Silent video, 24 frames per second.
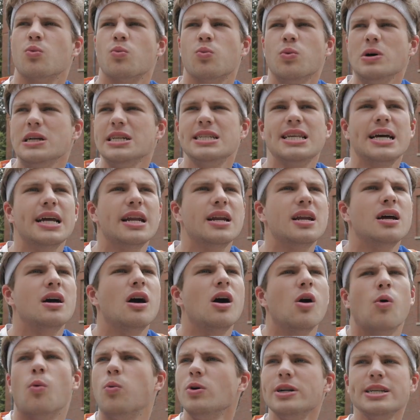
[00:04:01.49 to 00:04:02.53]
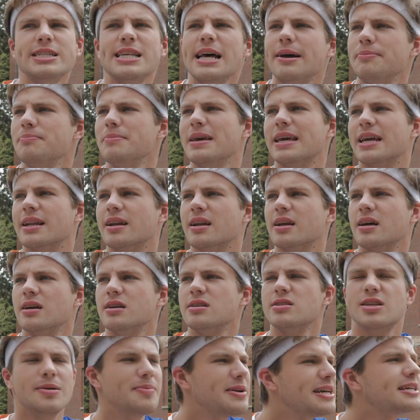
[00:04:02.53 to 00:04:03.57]
What does that mean?
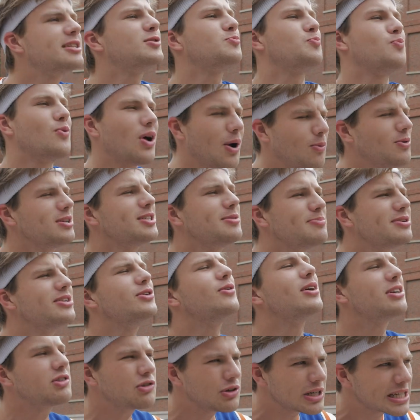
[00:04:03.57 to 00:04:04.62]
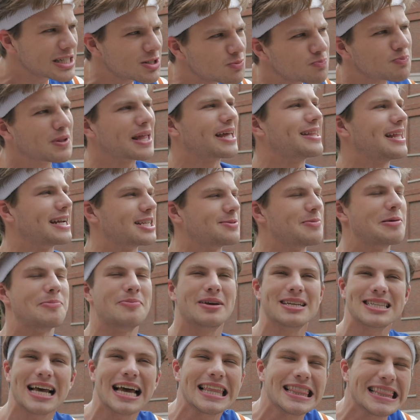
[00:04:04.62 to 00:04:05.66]
I want somebody to actually explain that to me,
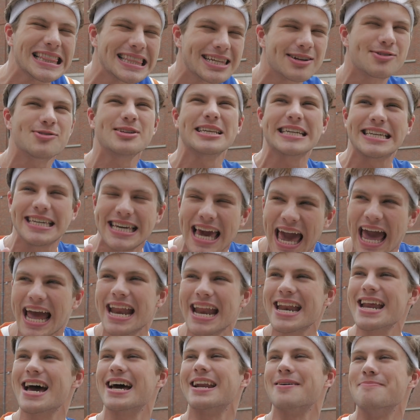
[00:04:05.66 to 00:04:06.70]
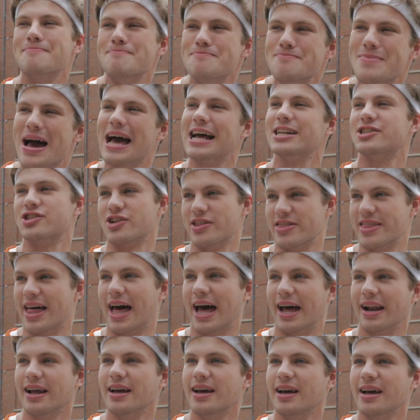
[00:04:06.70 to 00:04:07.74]
because I literally cannot imagine
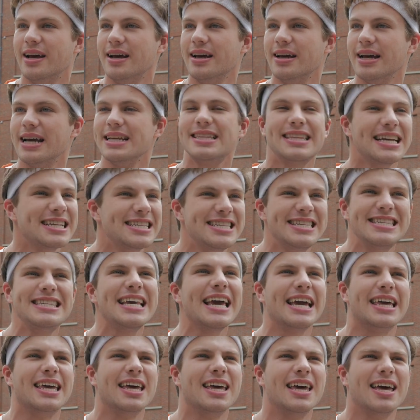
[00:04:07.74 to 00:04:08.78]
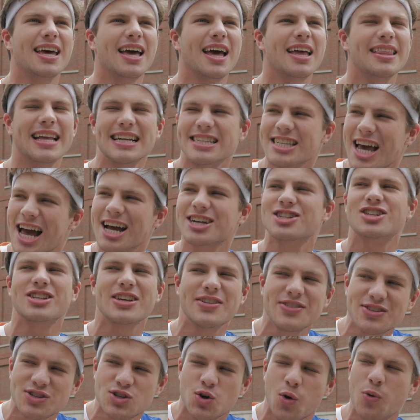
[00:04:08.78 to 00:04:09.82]
that. That's sick. That's actually
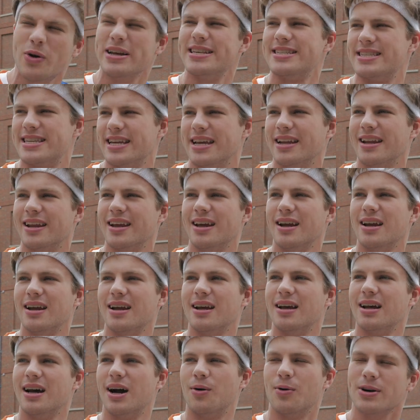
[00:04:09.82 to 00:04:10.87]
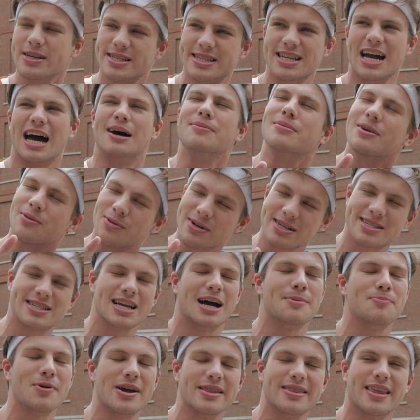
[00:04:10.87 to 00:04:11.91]
twisted. I want to stop. I want to
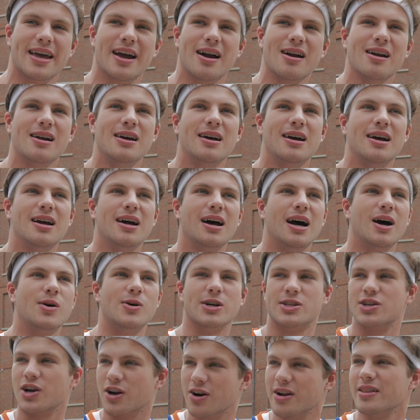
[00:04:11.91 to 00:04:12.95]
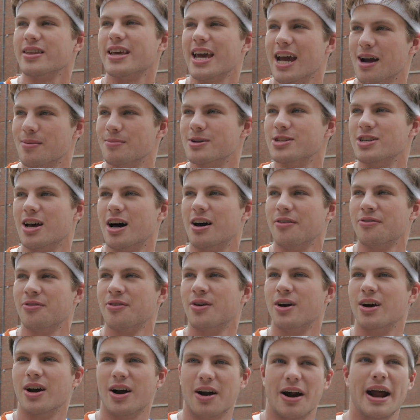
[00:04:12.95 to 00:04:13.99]
stop right there. I want to turn all the cameras off.
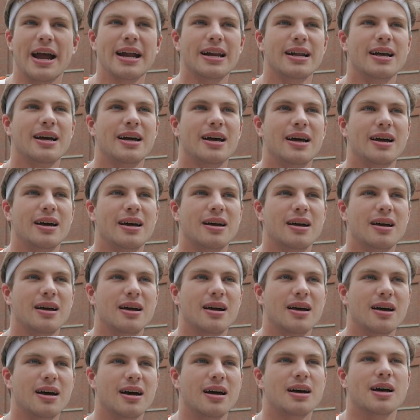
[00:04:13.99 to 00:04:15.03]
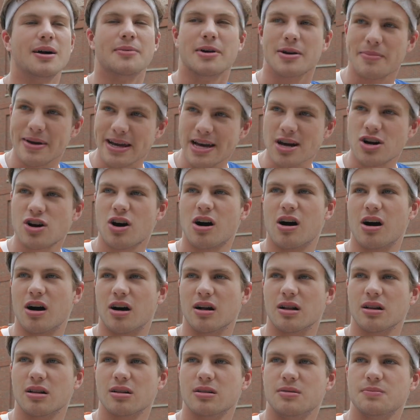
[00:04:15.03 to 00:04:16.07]
All right? I'm going to make a
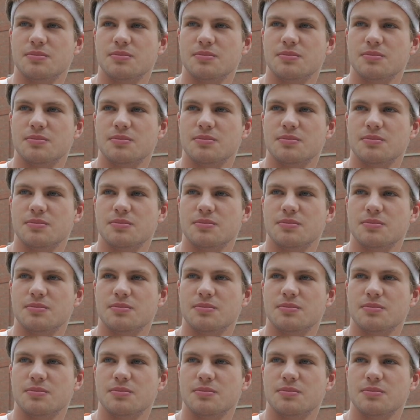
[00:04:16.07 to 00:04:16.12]
call.